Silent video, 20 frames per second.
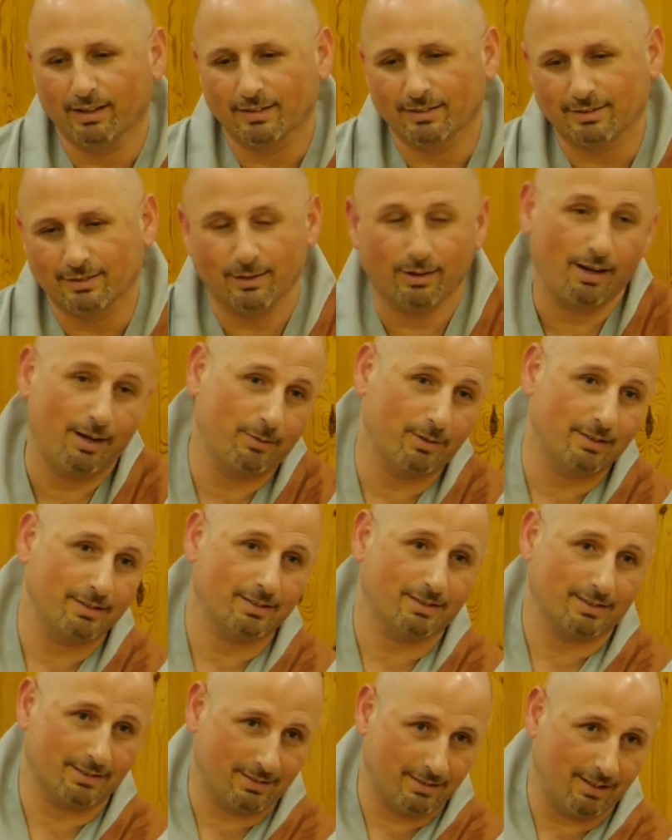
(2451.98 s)
So I
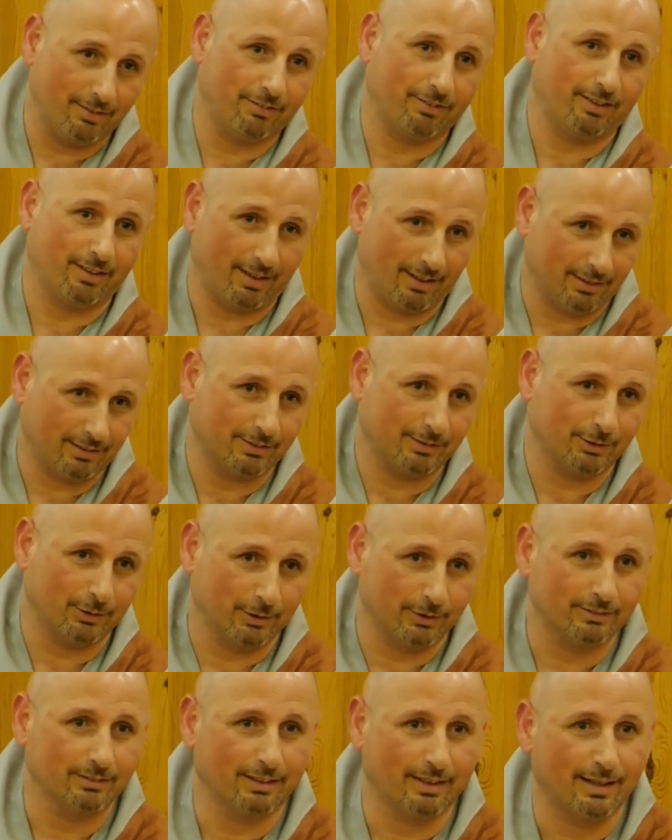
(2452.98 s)
was the far, you
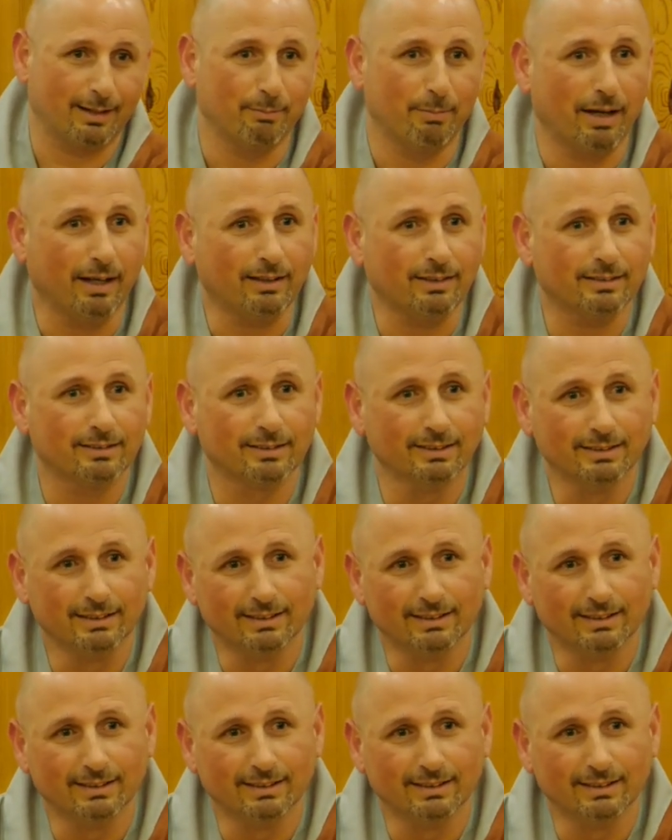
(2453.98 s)
know, at the back,